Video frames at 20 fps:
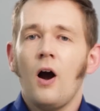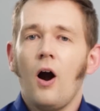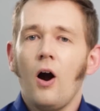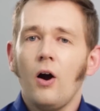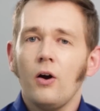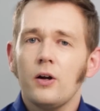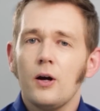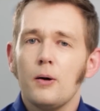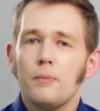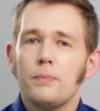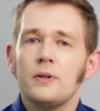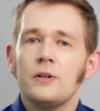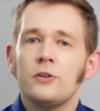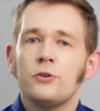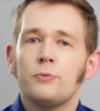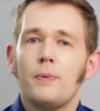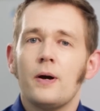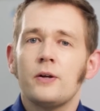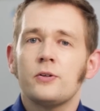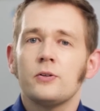Our company
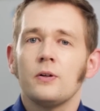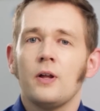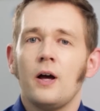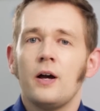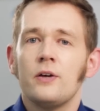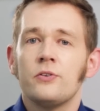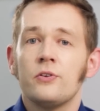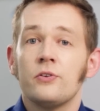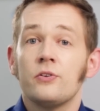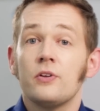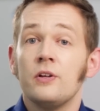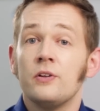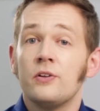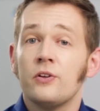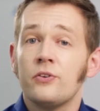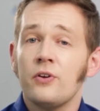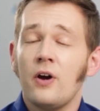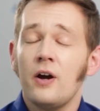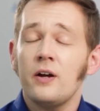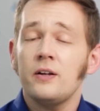specializes in
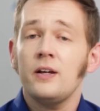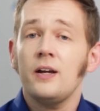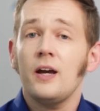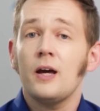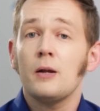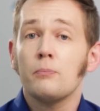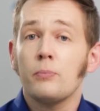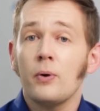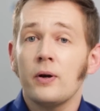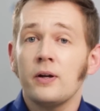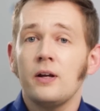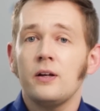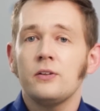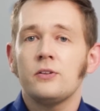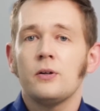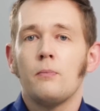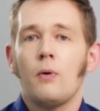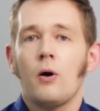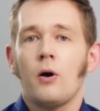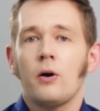designing and bringing
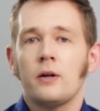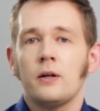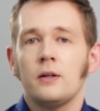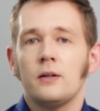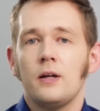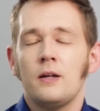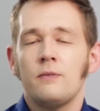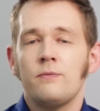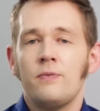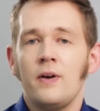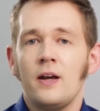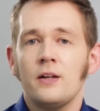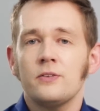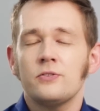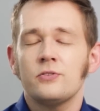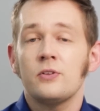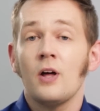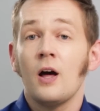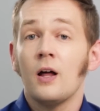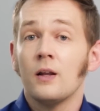to market
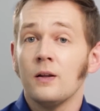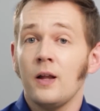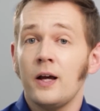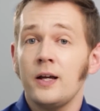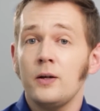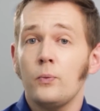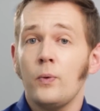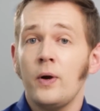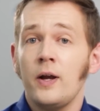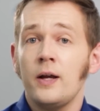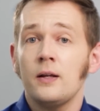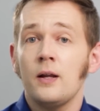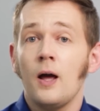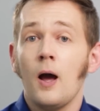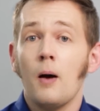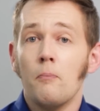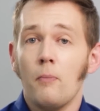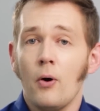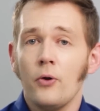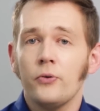advanced, lightweight,
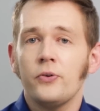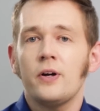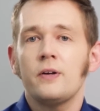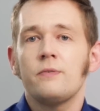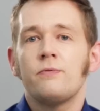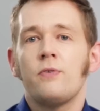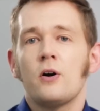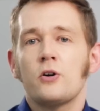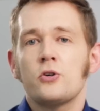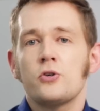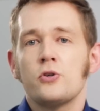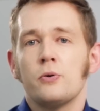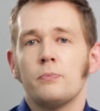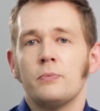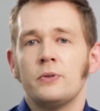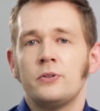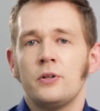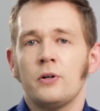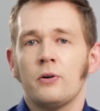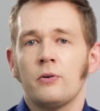multifunctional
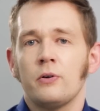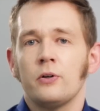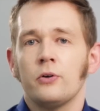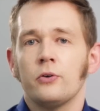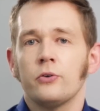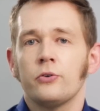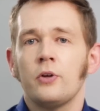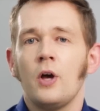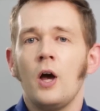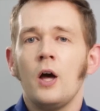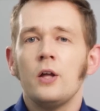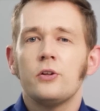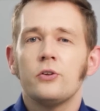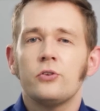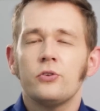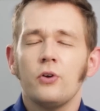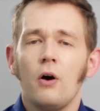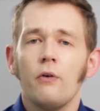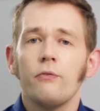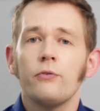materials to
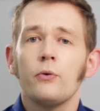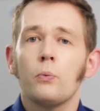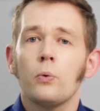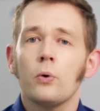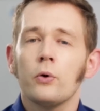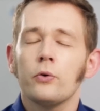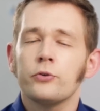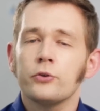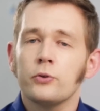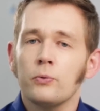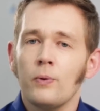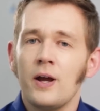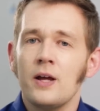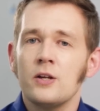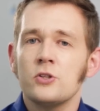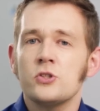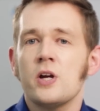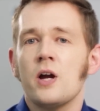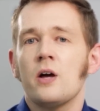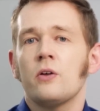solve the world's
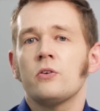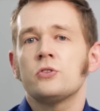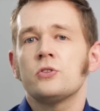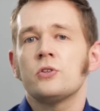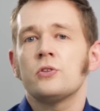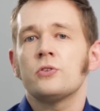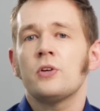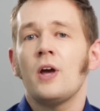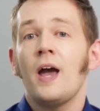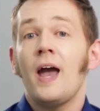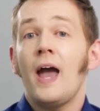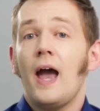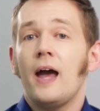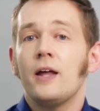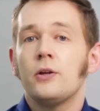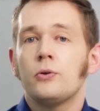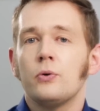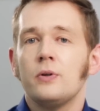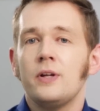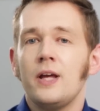grand challenges
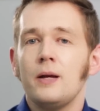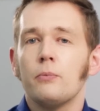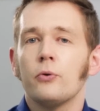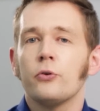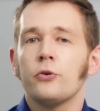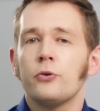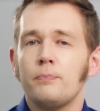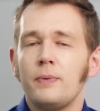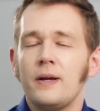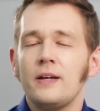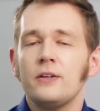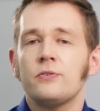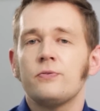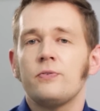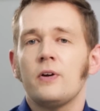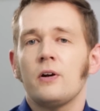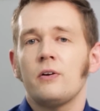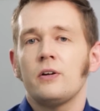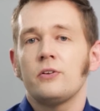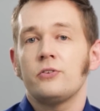and to enable
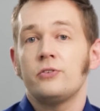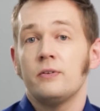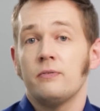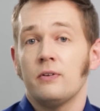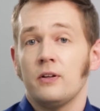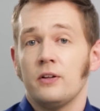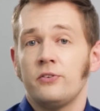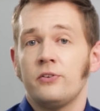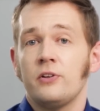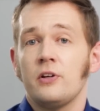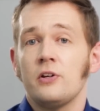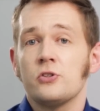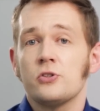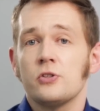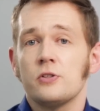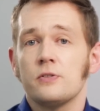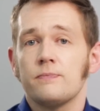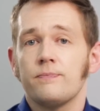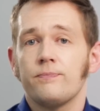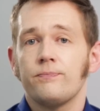spacefaring
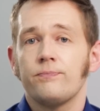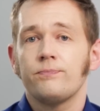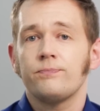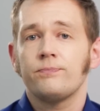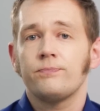civilization.